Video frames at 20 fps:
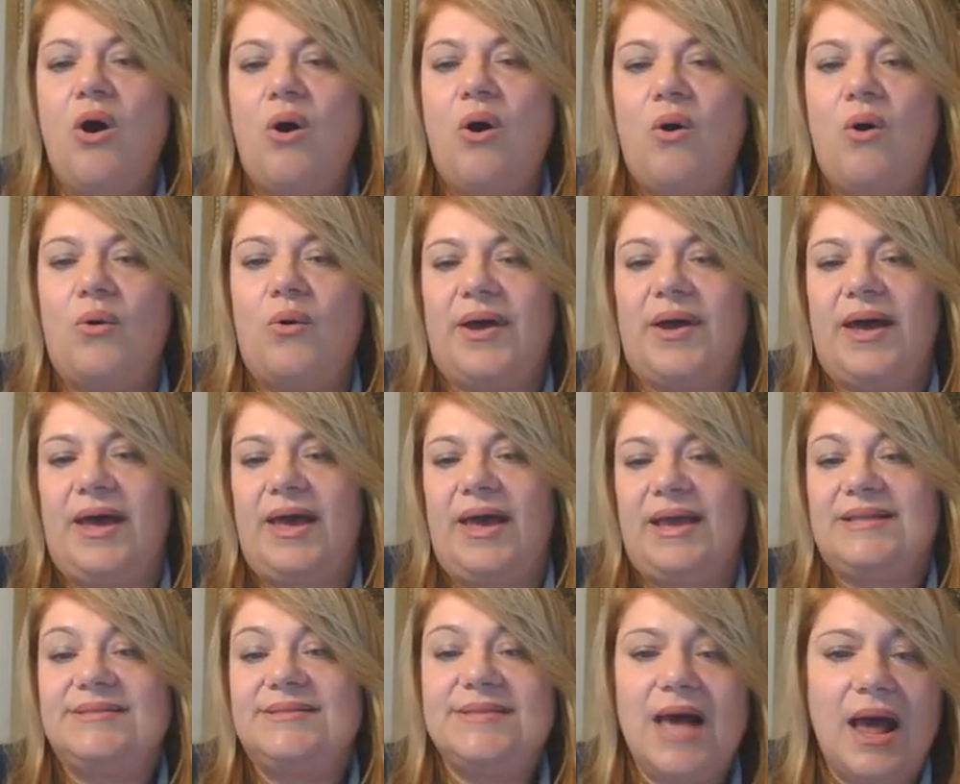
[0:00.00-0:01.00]
Or
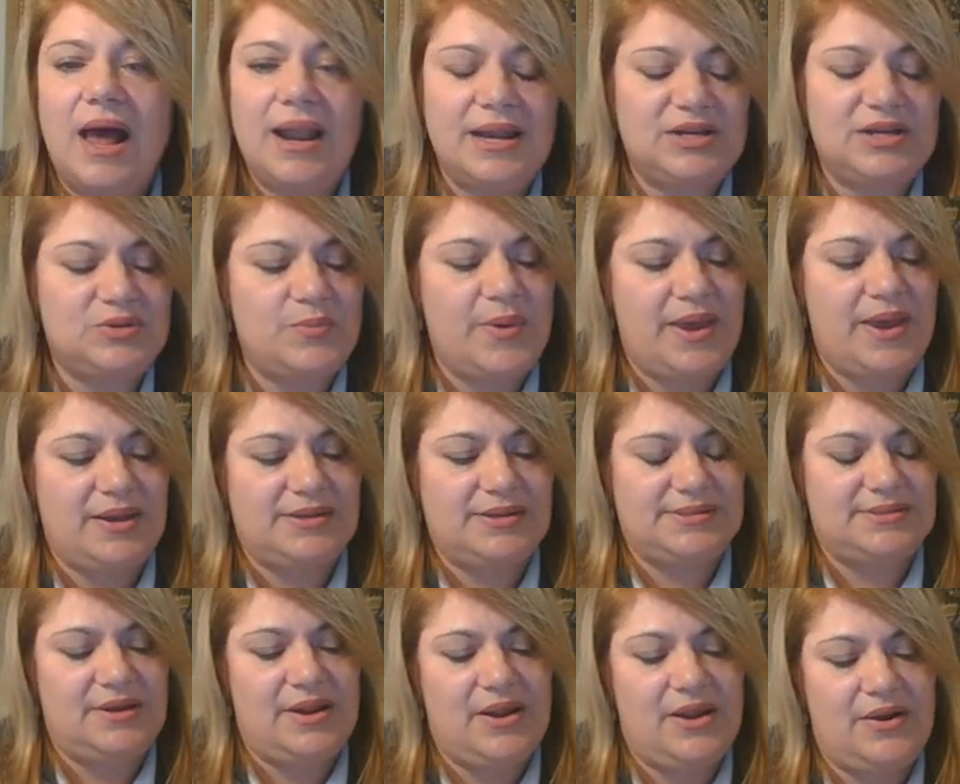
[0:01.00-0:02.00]

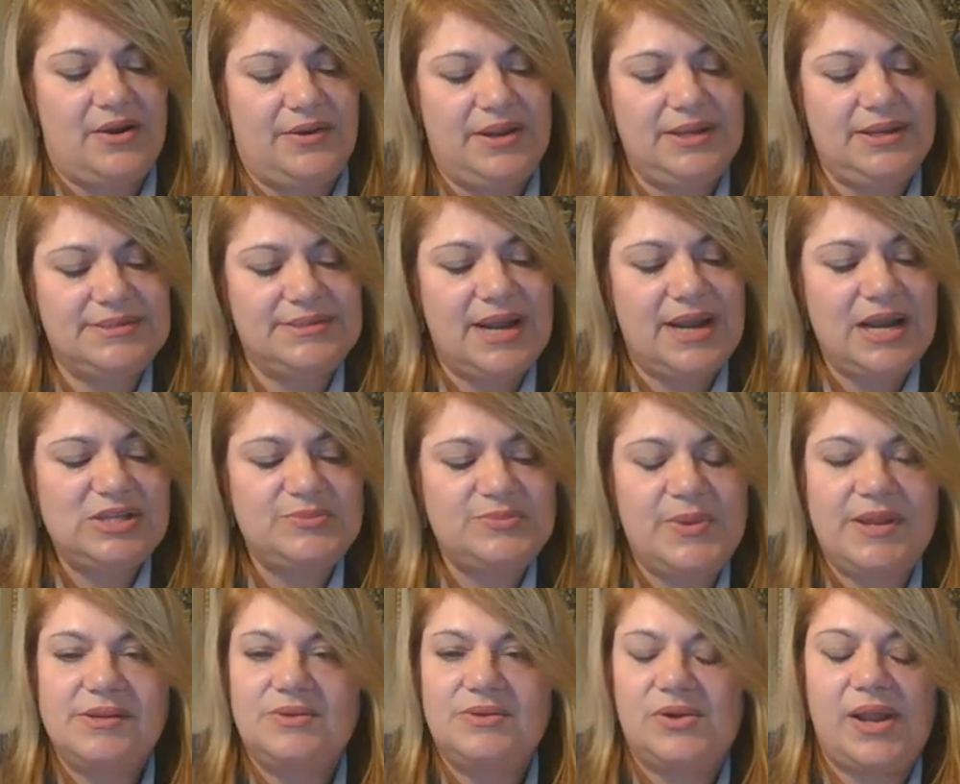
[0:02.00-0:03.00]
challenge-based learning.
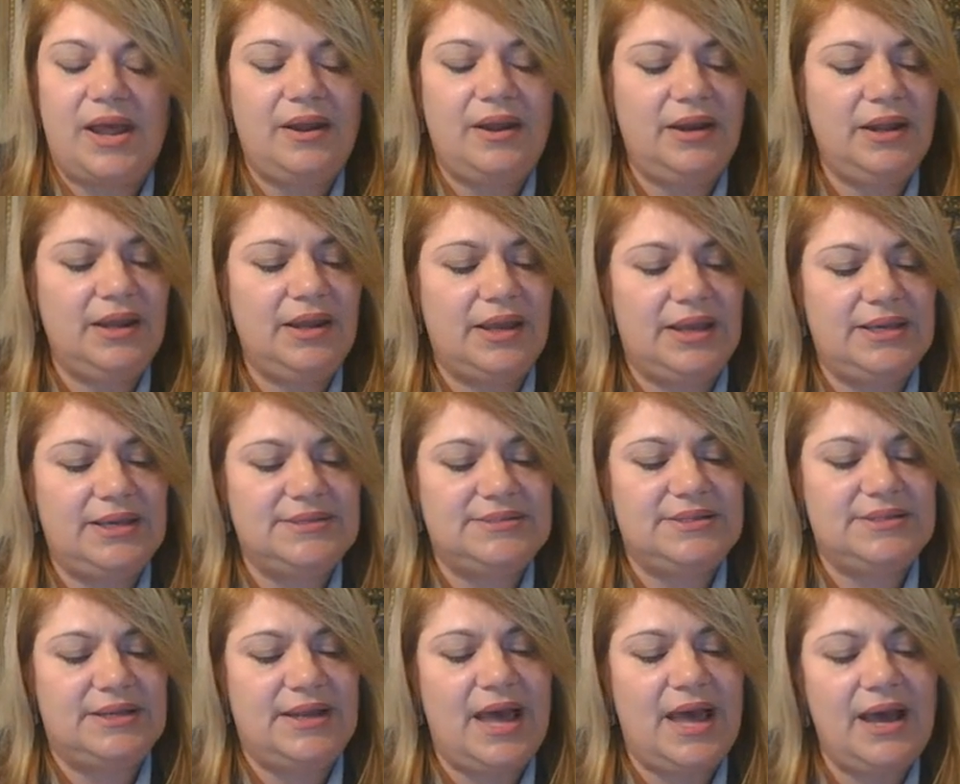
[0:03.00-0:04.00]
Challenge-based learning
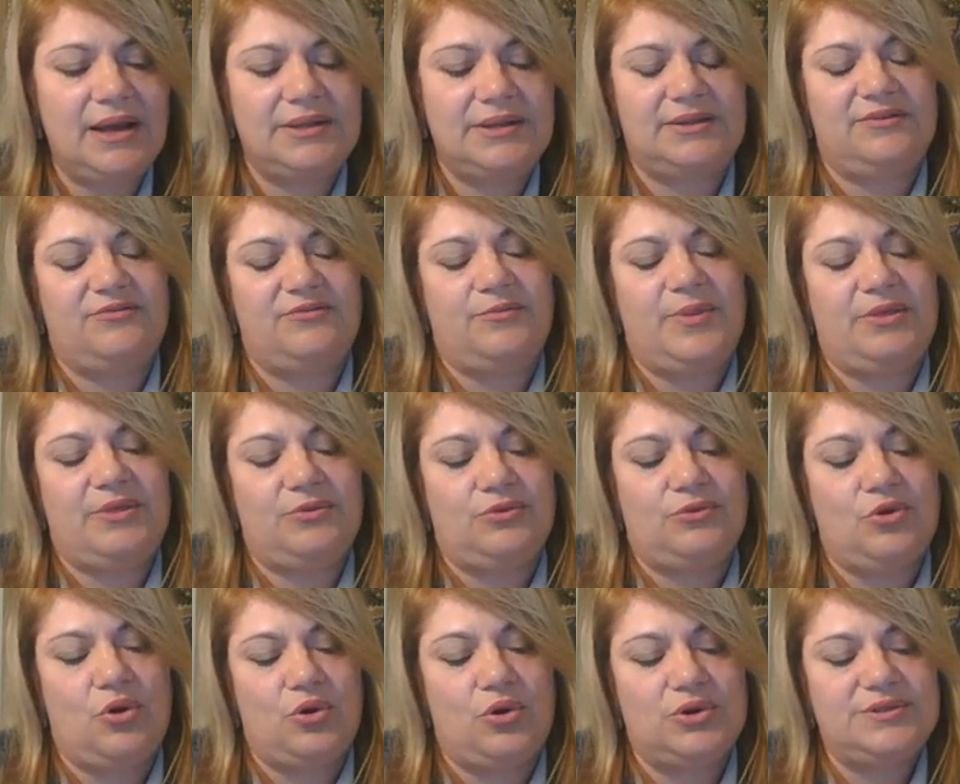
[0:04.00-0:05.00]
is an active
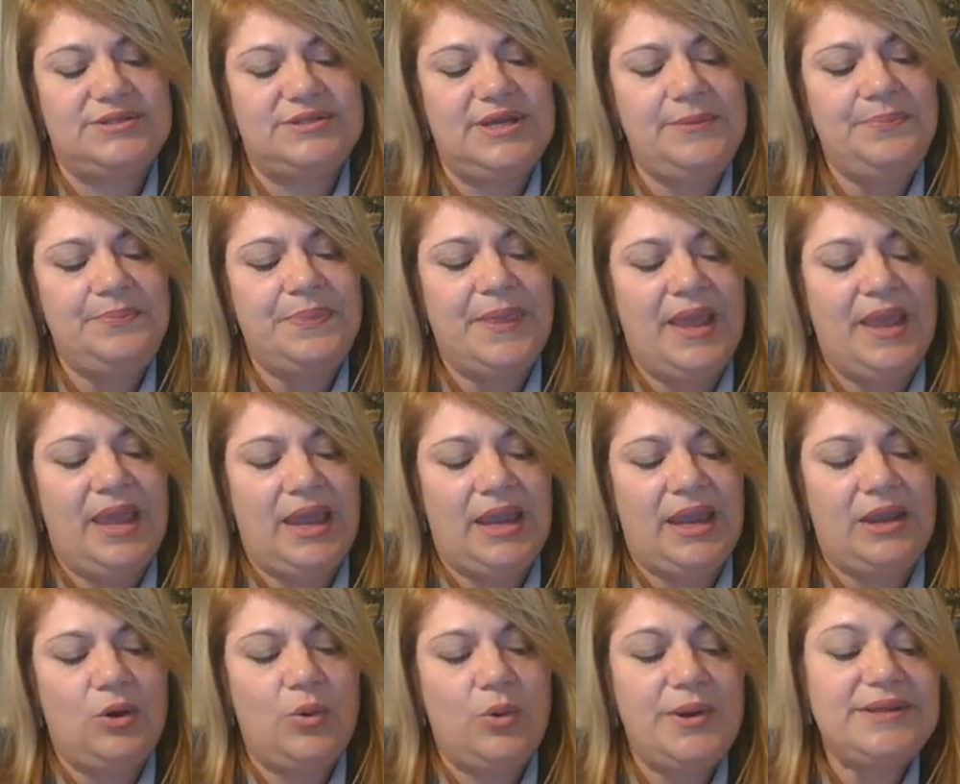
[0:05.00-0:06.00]
methodology
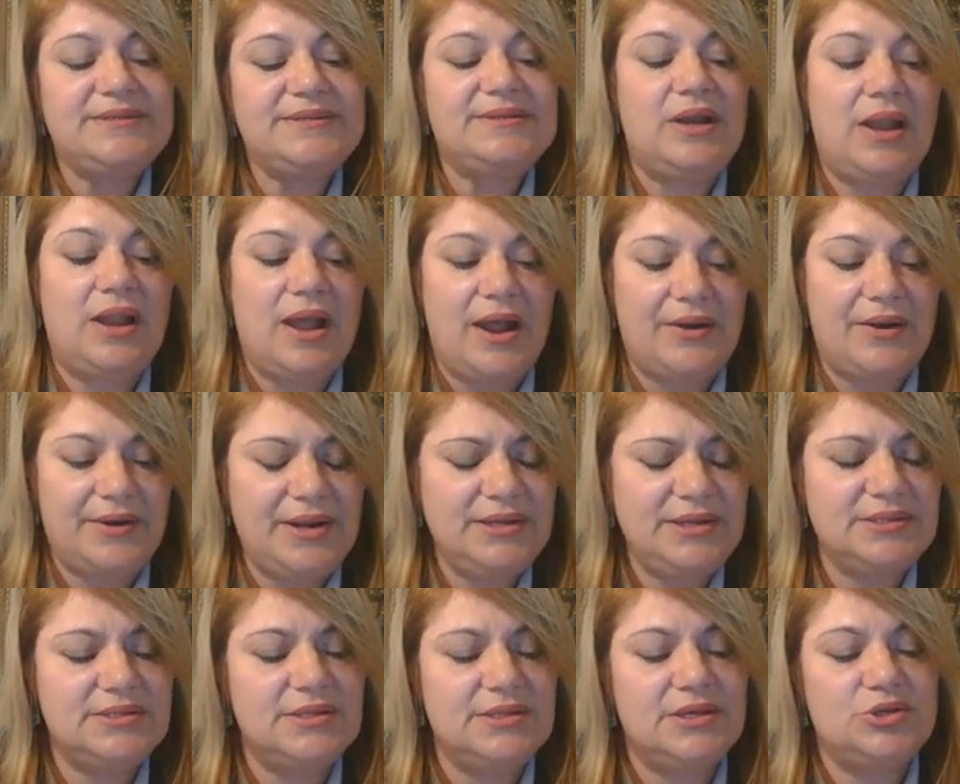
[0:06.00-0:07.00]
in which
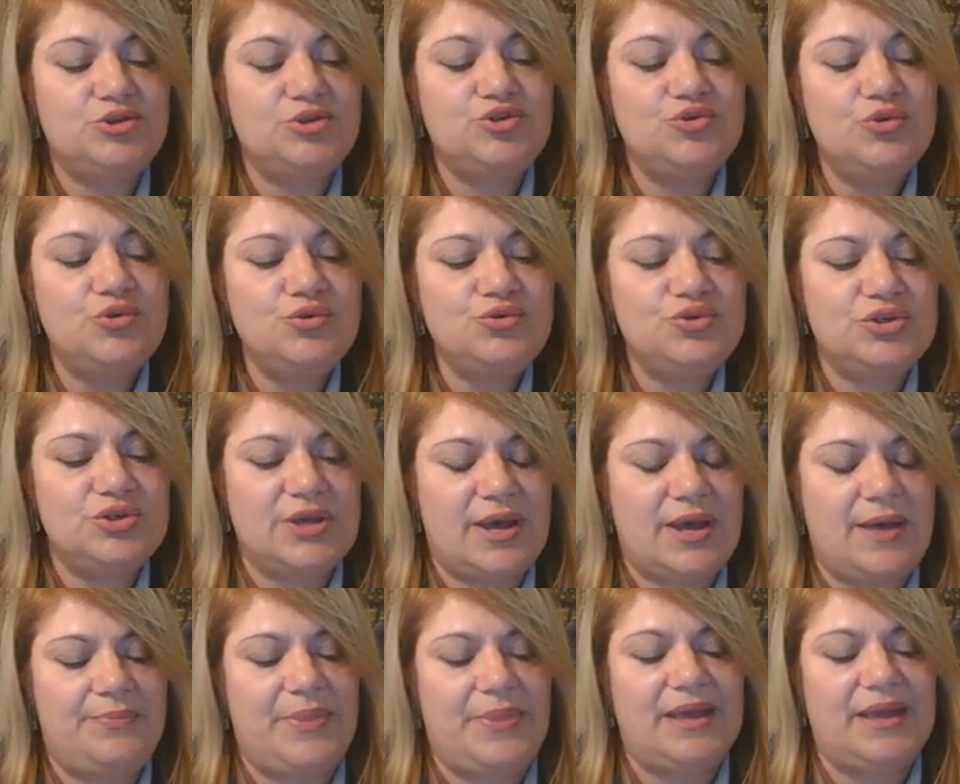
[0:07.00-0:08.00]
learners choose
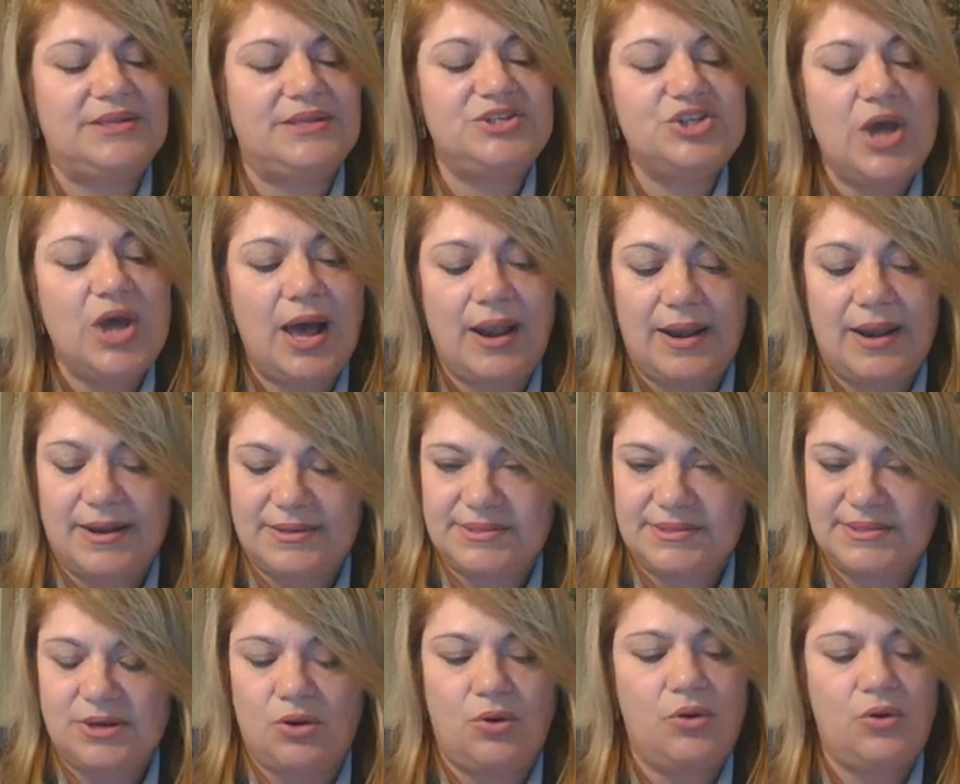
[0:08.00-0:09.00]
a
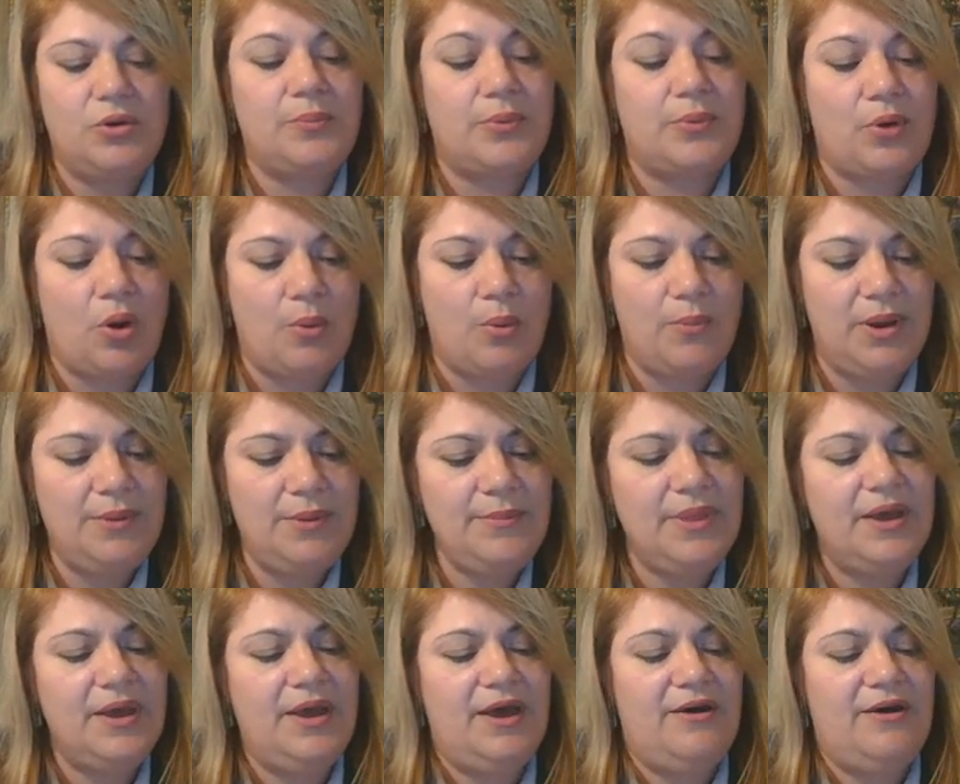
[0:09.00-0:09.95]
challenge or problem